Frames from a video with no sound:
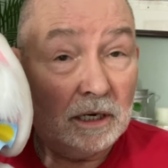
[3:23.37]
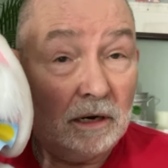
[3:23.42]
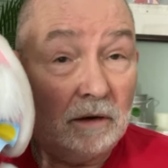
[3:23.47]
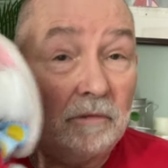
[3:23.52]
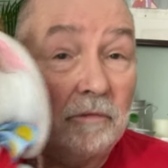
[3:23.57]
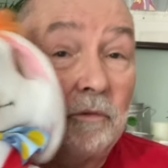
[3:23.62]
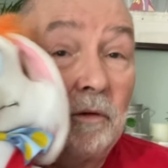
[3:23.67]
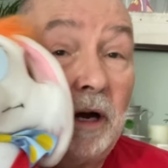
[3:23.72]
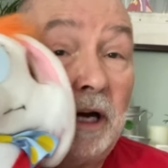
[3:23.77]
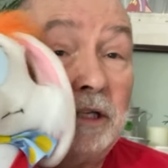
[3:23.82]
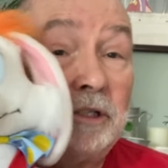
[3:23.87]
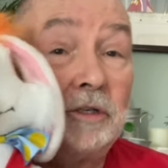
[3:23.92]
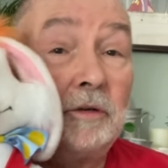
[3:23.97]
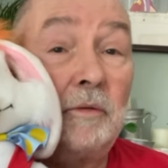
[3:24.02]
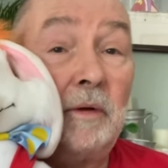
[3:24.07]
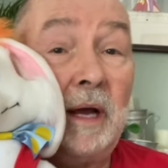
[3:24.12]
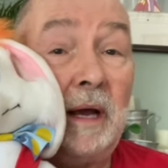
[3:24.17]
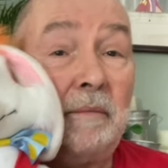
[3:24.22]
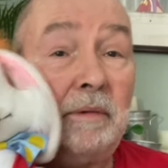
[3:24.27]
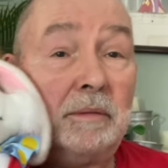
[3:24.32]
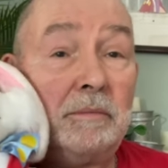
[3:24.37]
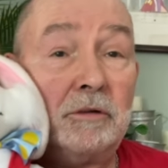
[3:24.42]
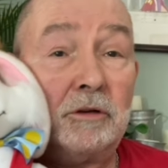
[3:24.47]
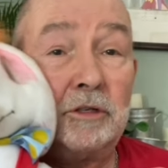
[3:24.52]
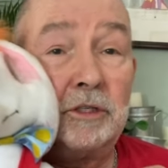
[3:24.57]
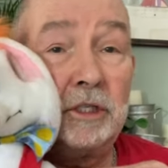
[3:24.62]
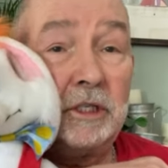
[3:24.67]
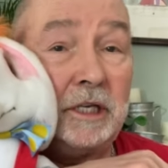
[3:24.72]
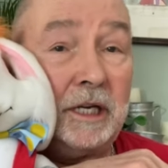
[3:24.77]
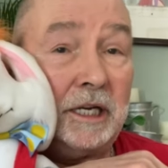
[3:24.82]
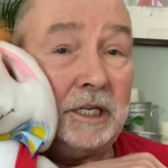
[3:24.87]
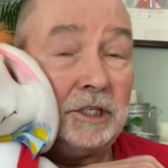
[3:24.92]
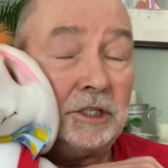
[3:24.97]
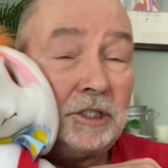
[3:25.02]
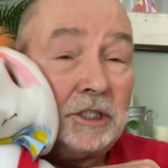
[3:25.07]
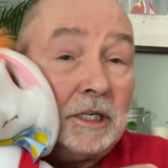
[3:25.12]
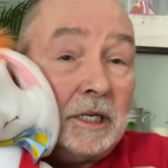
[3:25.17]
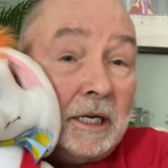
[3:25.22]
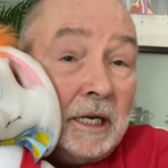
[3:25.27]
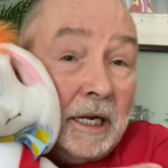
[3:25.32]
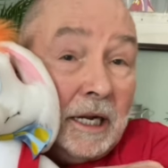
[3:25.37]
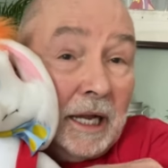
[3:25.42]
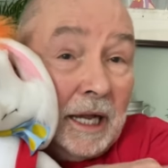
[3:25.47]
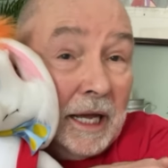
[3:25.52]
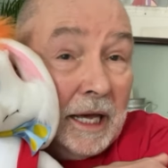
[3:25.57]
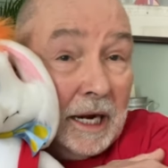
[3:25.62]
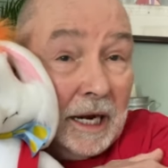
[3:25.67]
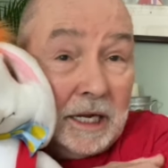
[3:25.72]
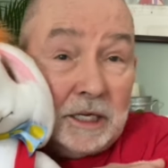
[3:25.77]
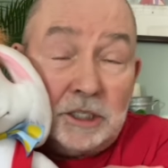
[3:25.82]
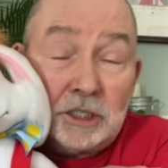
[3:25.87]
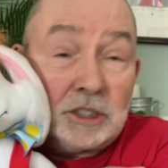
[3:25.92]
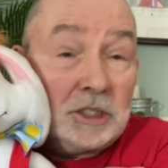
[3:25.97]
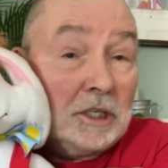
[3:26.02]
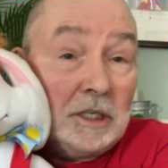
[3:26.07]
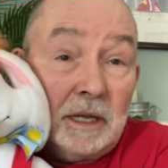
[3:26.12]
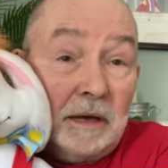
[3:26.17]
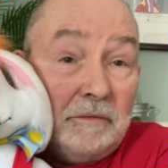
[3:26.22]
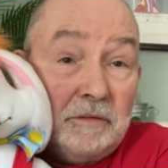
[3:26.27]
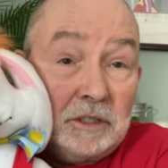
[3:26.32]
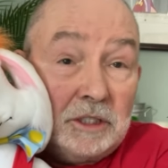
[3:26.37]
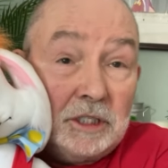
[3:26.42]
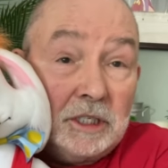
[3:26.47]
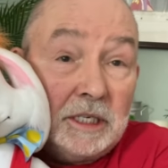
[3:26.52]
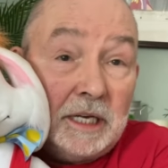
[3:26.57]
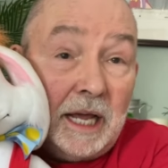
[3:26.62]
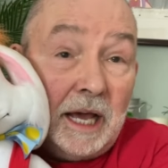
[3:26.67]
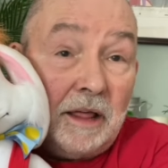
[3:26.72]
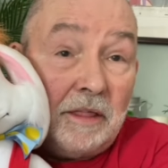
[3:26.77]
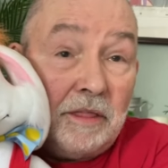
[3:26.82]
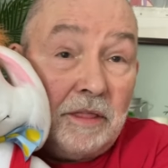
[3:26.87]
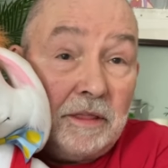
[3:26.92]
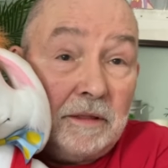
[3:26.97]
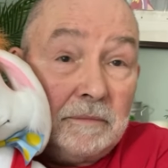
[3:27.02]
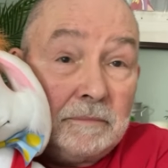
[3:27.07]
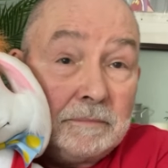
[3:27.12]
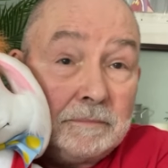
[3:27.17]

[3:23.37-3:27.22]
of Roger Rabbit merchandise, and I just love it to death.